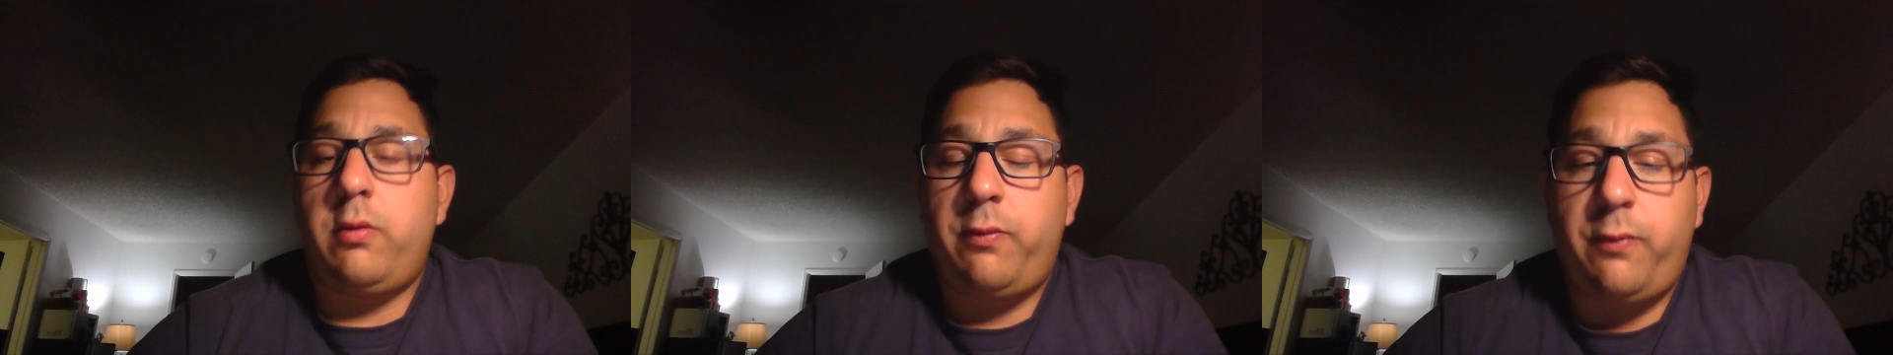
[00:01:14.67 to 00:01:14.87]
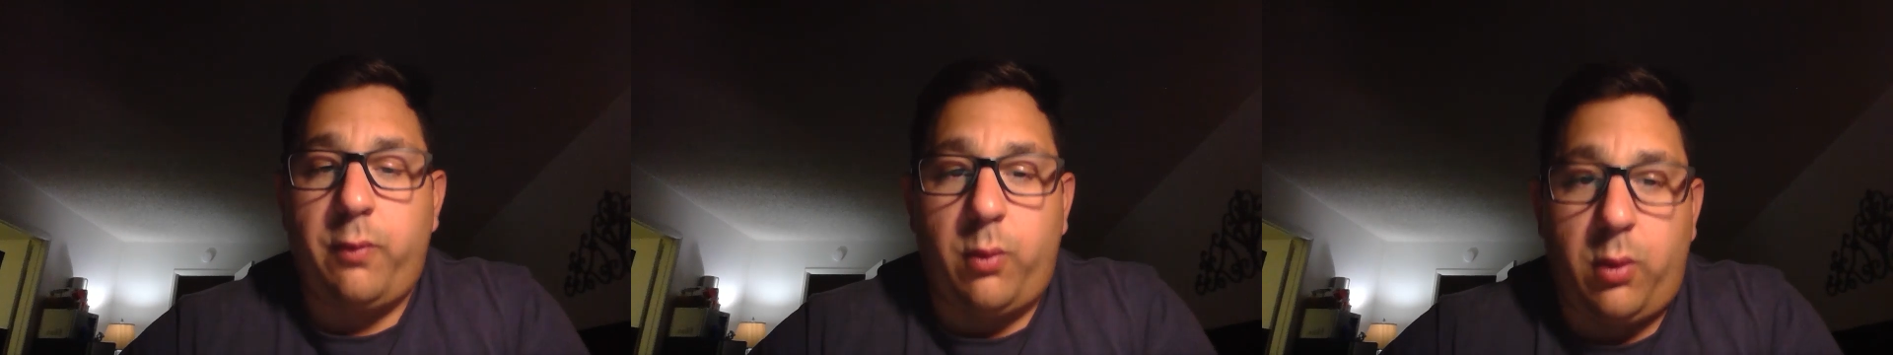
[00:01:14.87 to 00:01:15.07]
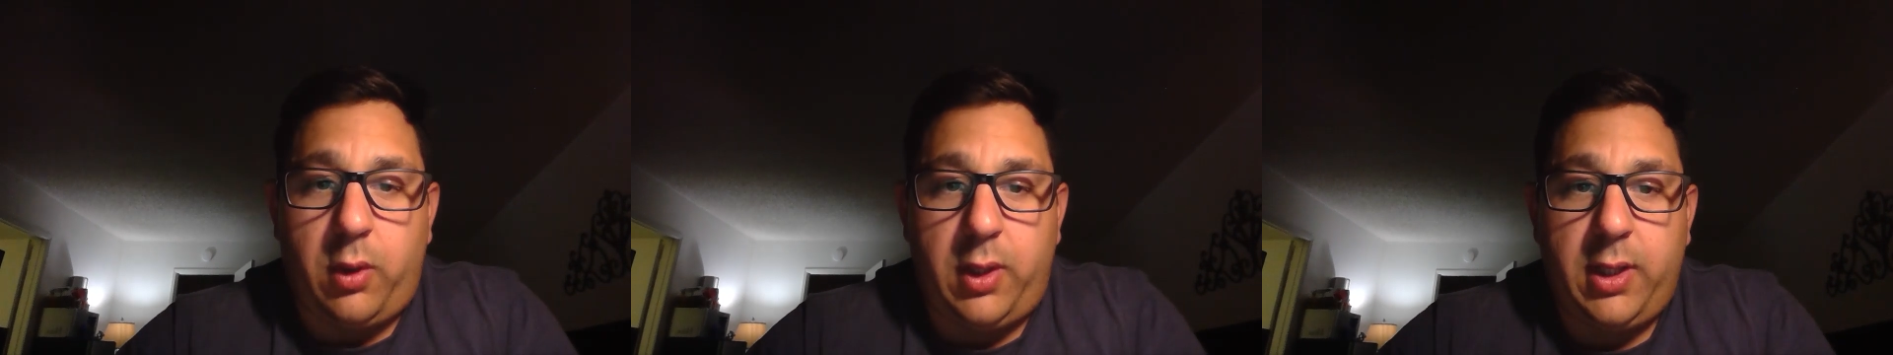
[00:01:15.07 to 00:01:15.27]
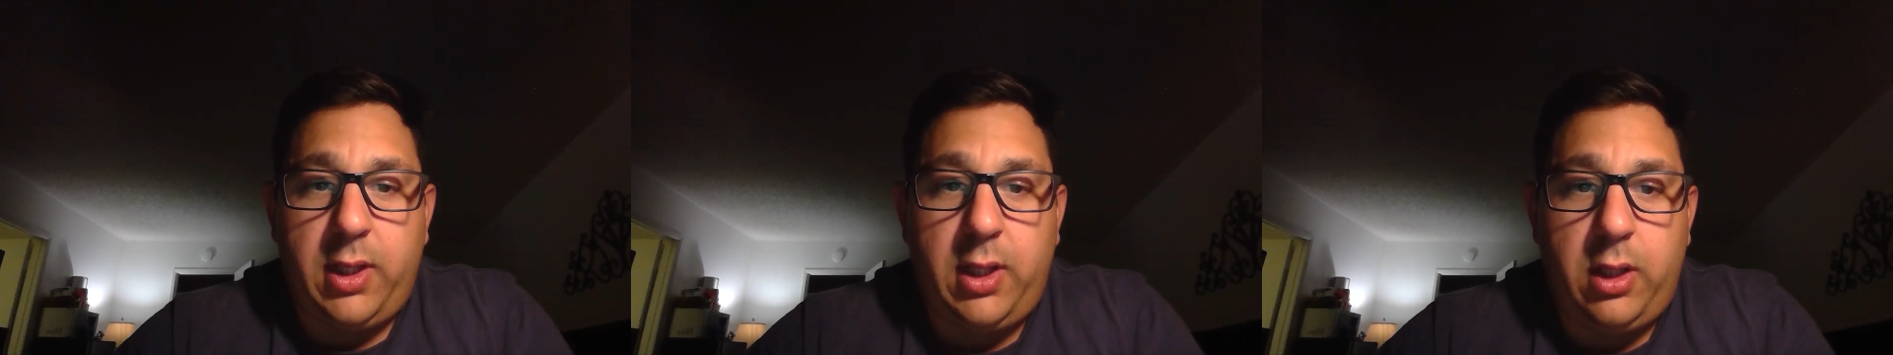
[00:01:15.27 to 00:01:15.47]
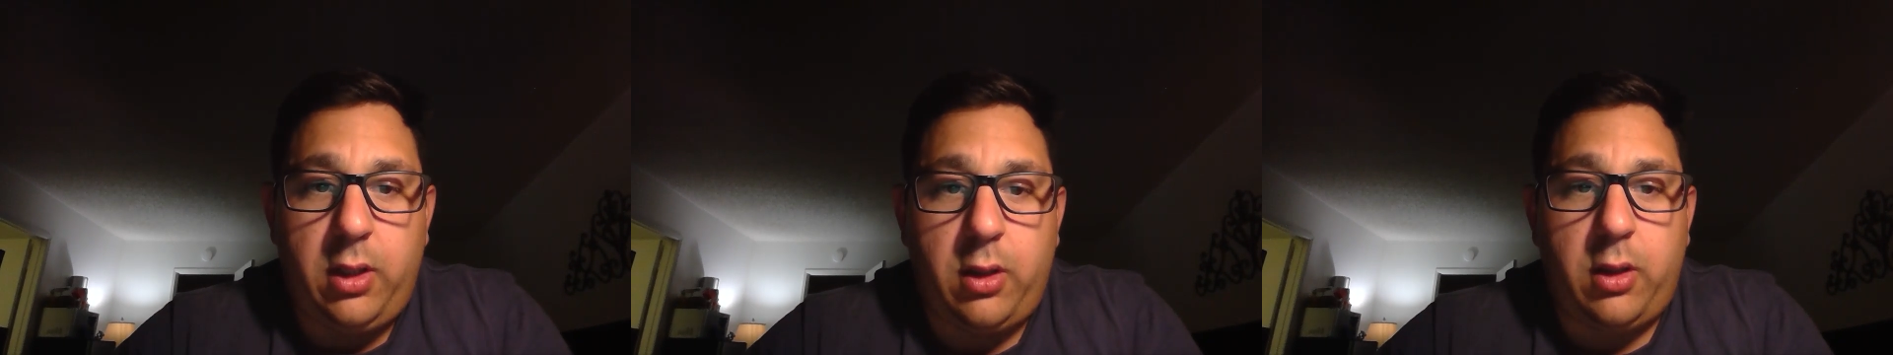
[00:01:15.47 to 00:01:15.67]
for
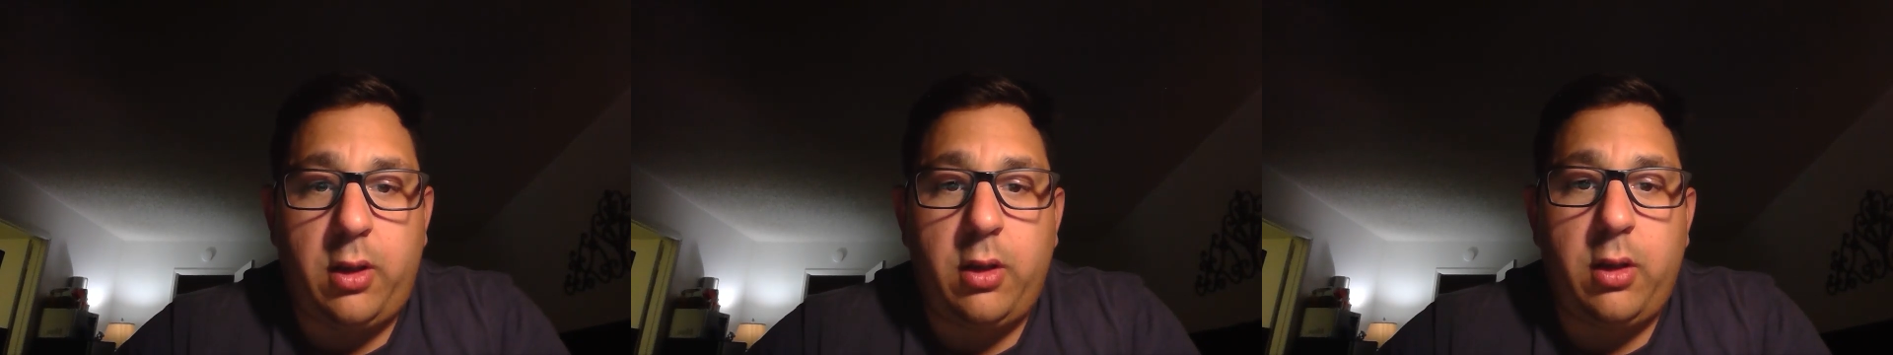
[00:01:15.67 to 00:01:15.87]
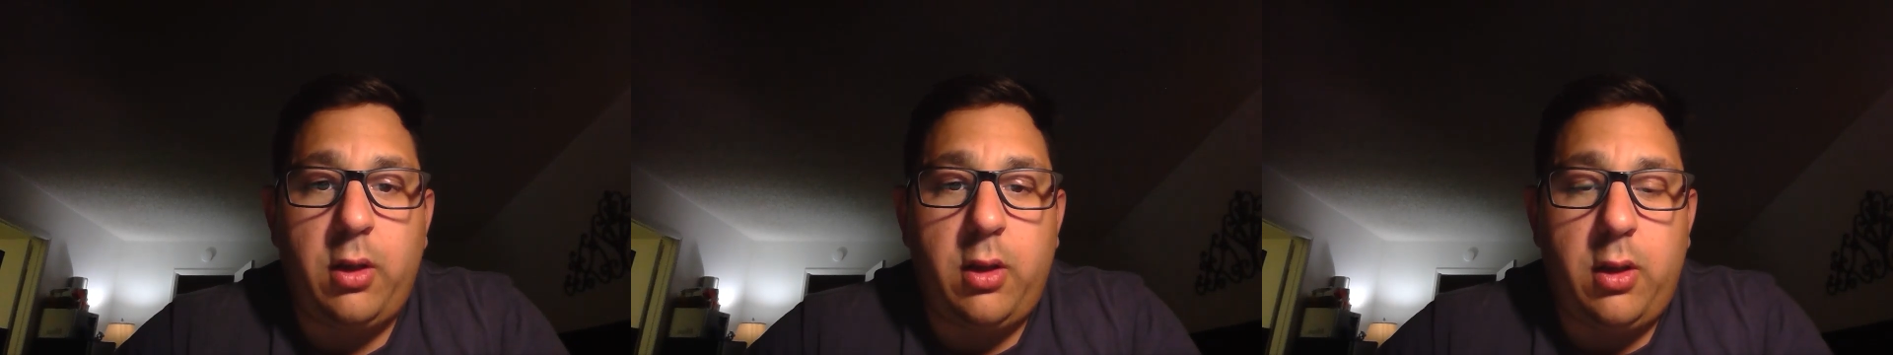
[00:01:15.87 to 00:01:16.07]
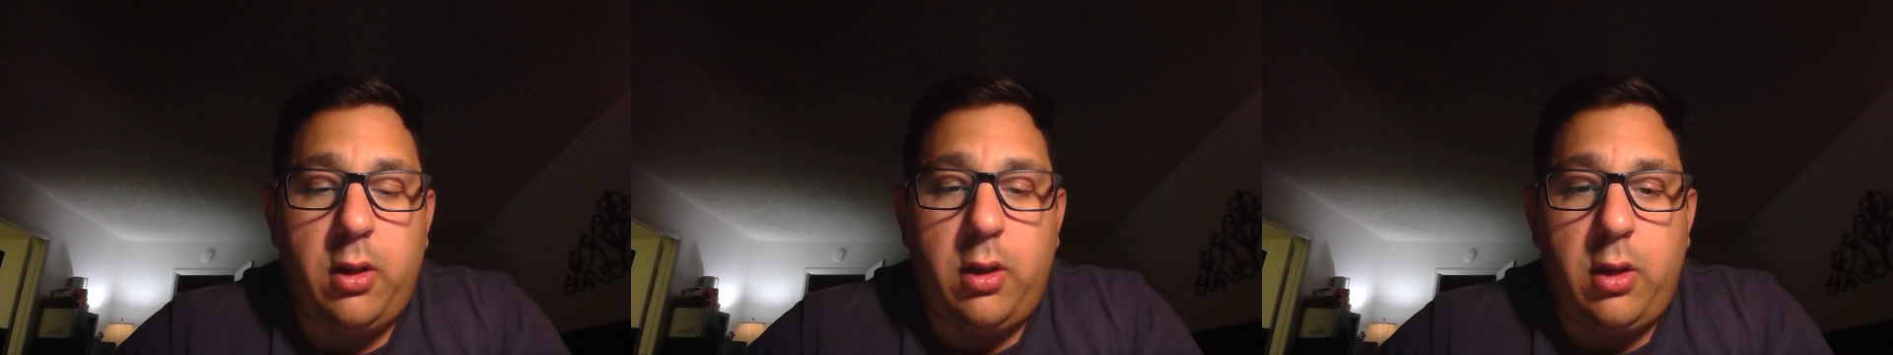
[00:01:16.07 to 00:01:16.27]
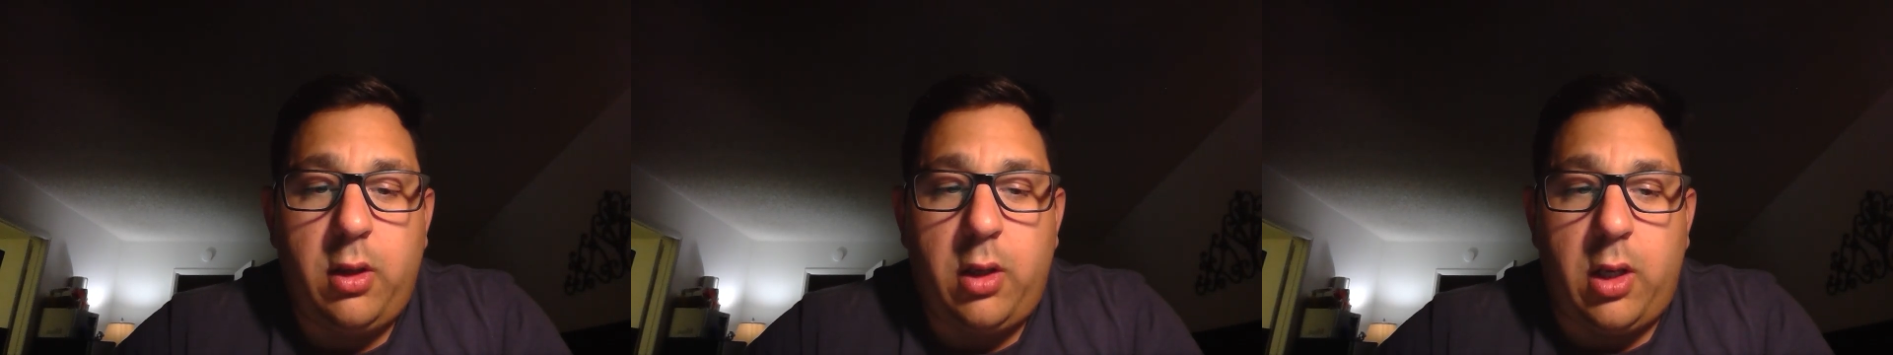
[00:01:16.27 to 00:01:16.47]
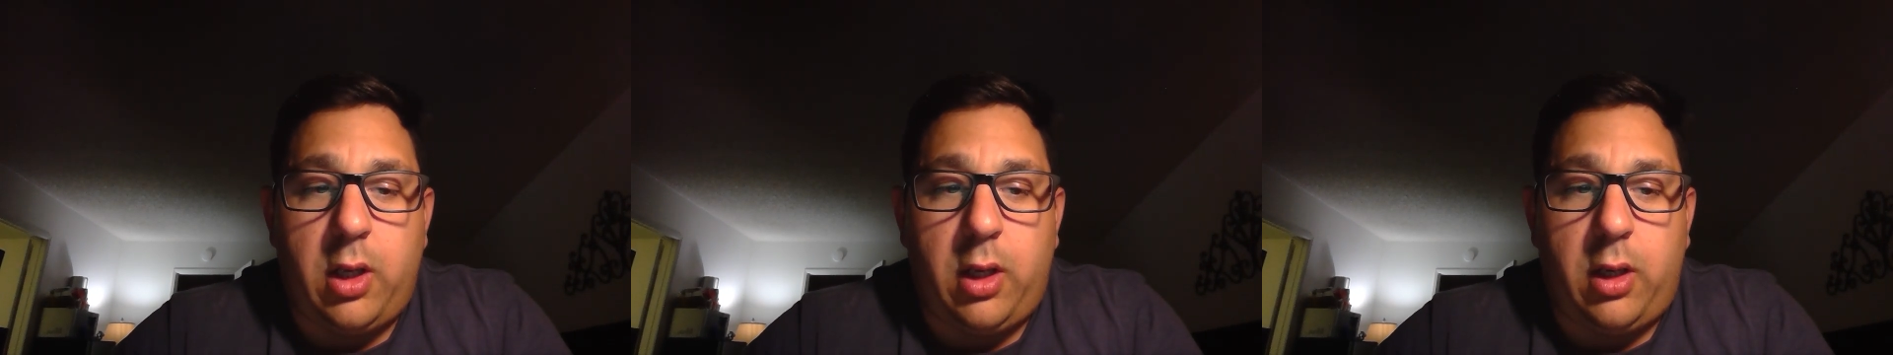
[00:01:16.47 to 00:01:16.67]
here
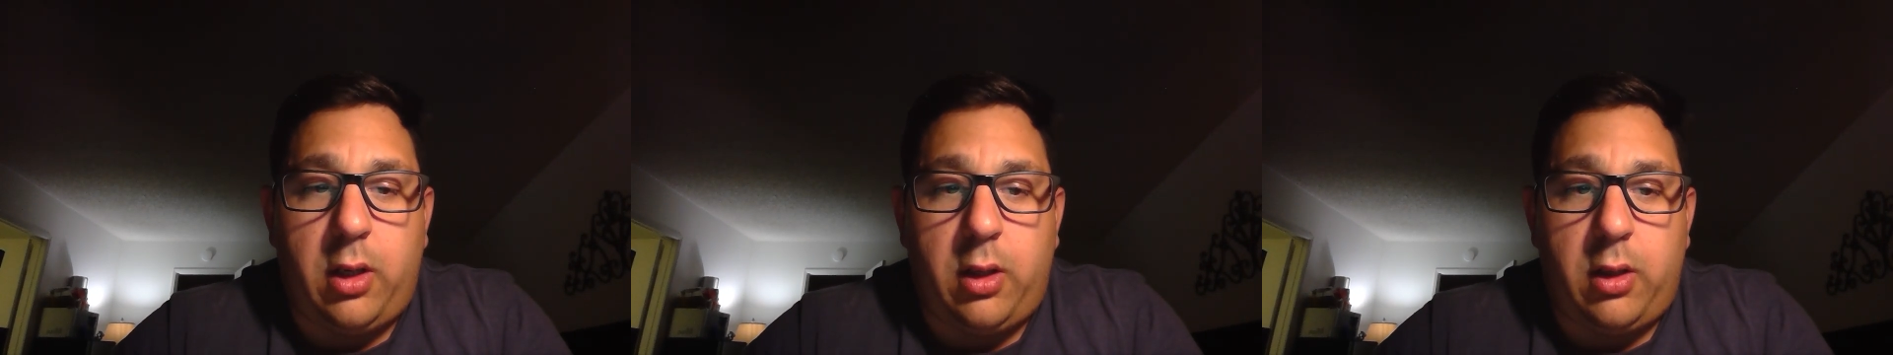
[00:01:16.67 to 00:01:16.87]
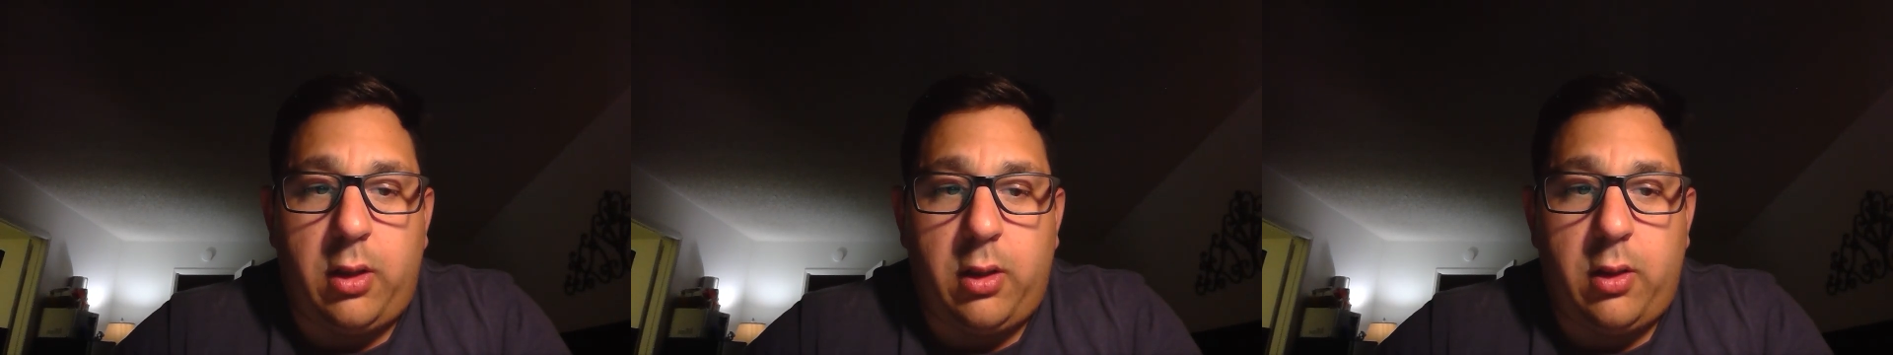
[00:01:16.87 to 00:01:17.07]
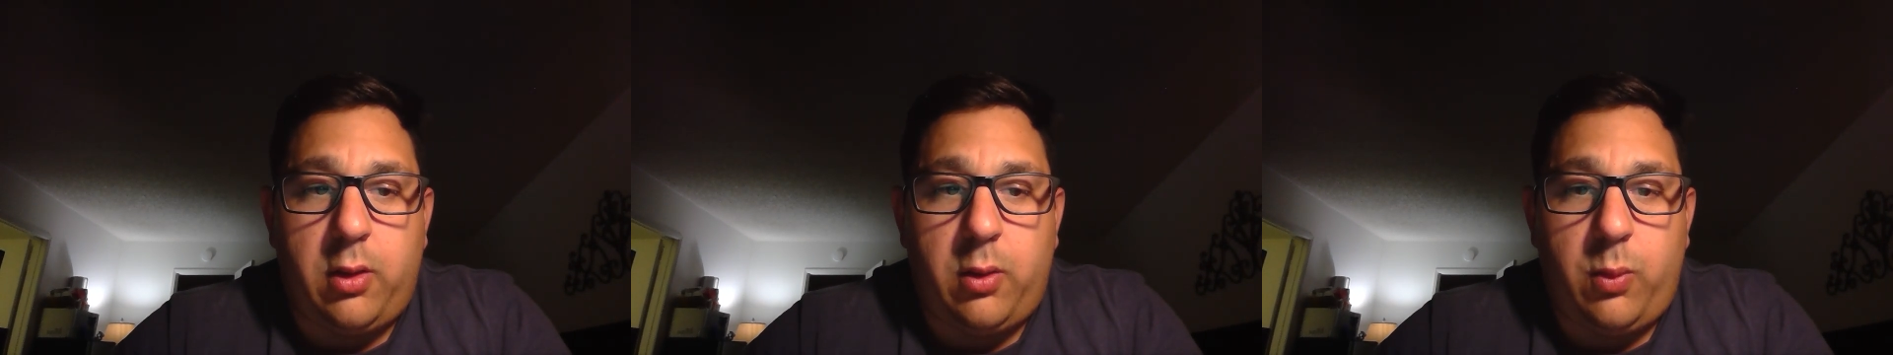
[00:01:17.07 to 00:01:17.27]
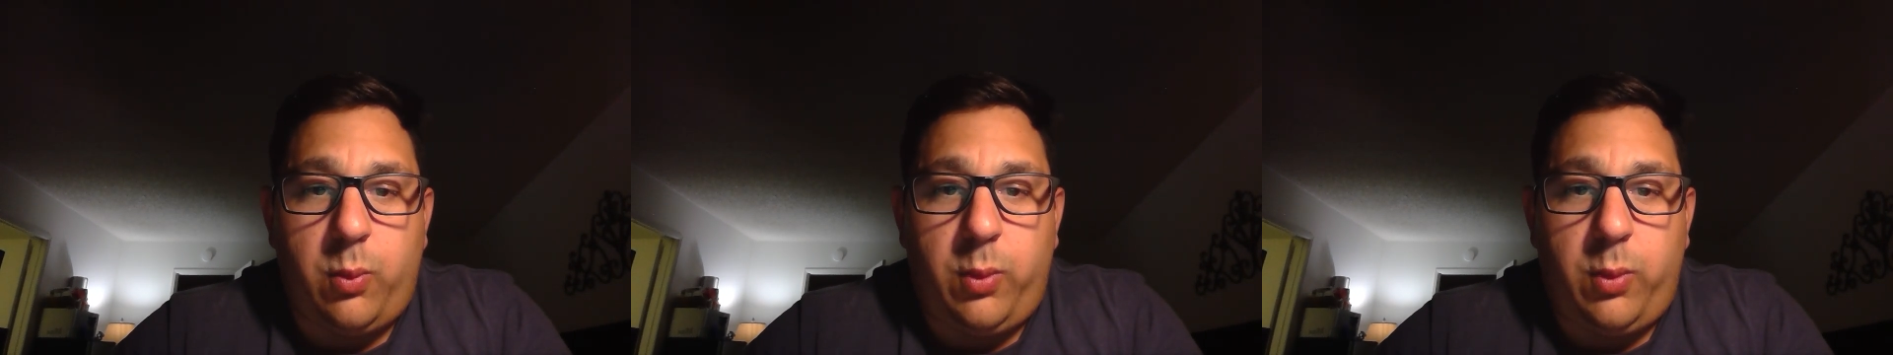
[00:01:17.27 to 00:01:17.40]
uh,